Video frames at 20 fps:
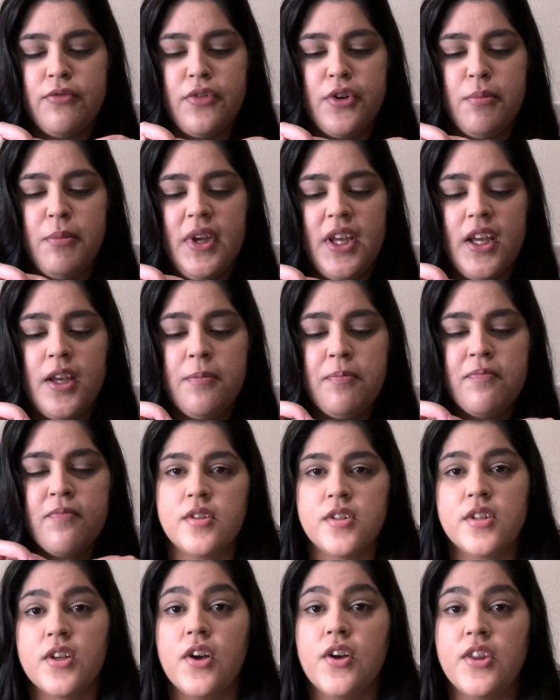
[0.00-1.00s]
for me.
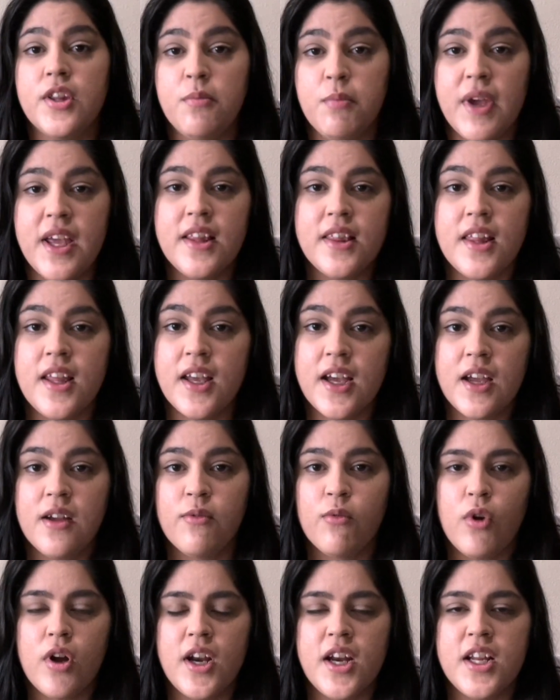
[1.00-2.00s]
So the main thing I
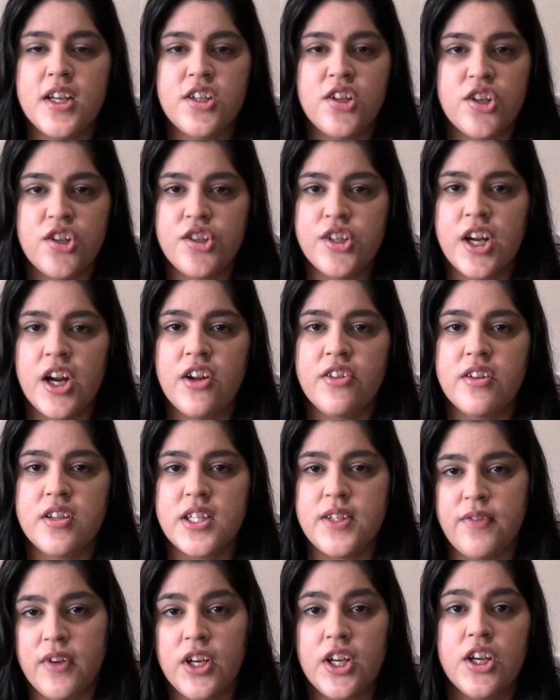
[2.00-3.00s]
wanted to share in this
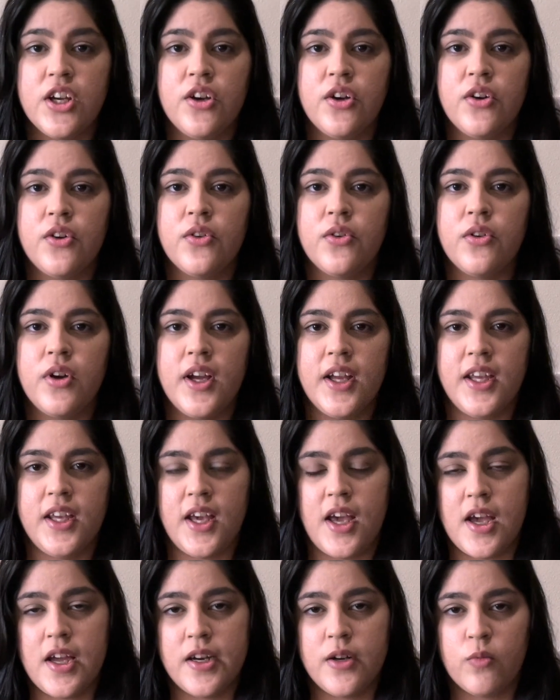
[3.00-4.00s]
video
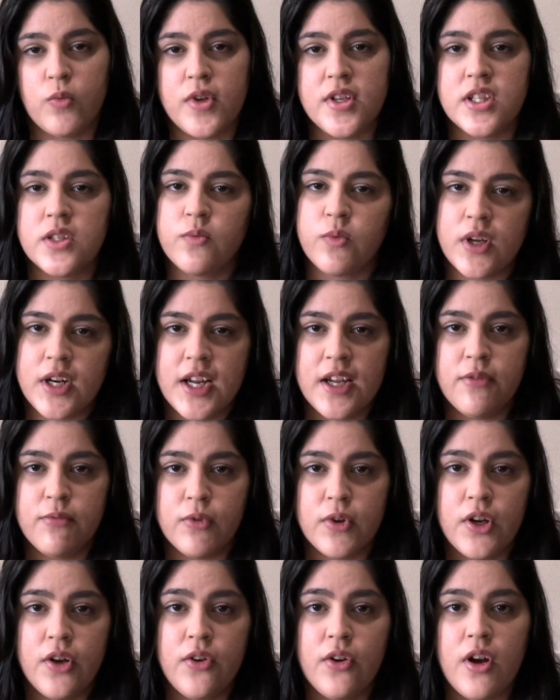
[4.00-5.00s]
again was what I
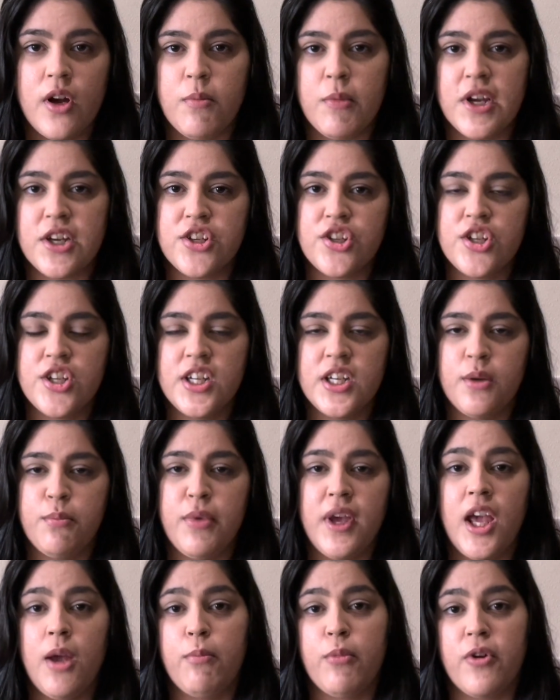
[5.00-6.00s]
wrote on my sheet of
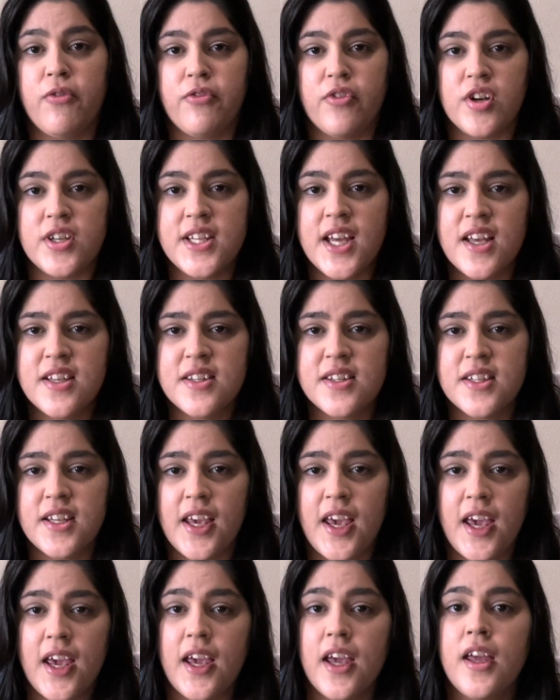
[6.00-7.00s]
paper for test
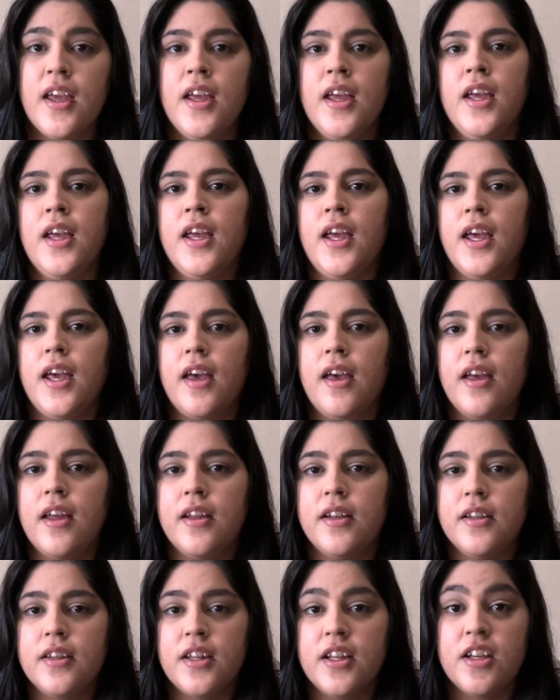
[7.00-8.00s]
day,
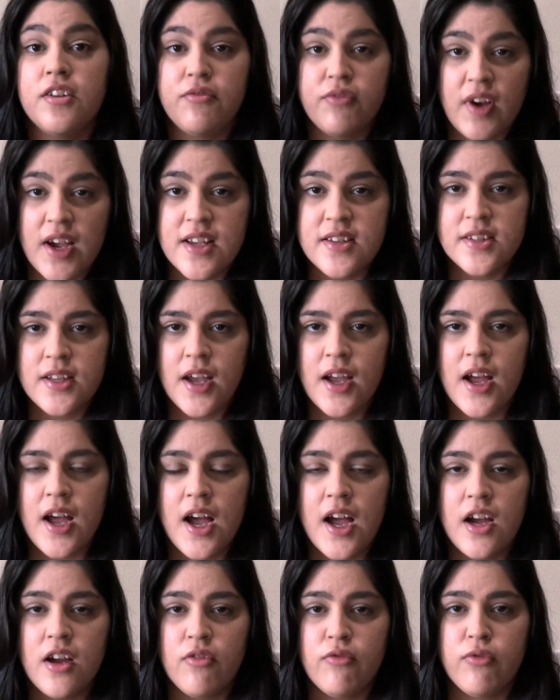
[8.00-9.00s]
and the advice I
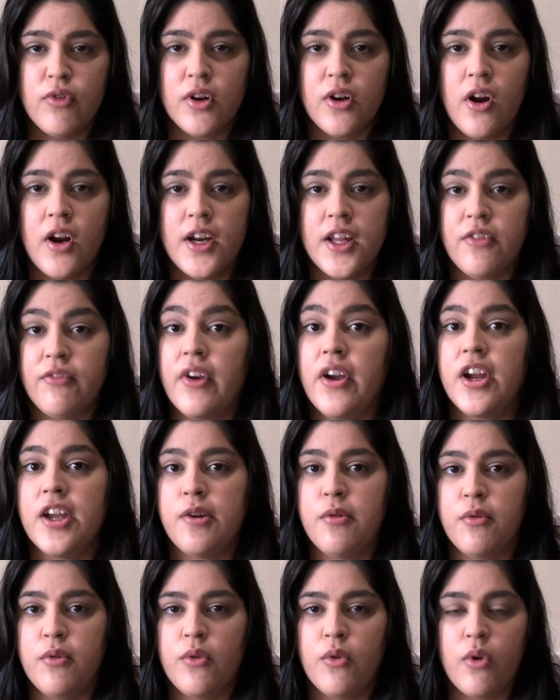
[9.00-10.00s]
have
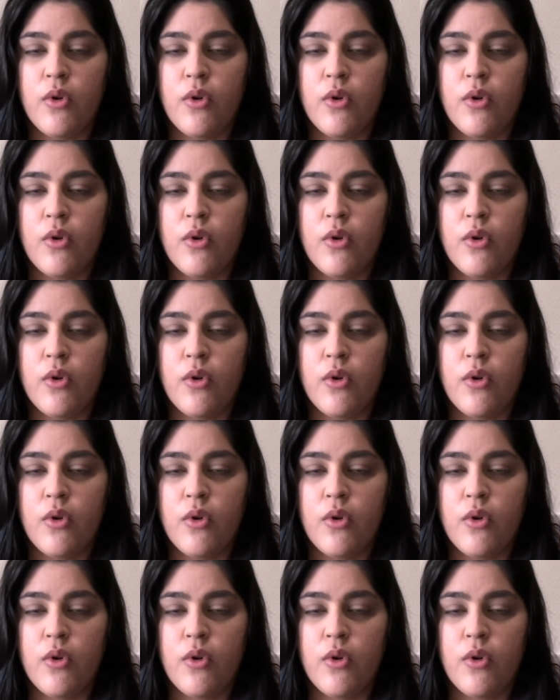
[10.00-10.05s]
regarding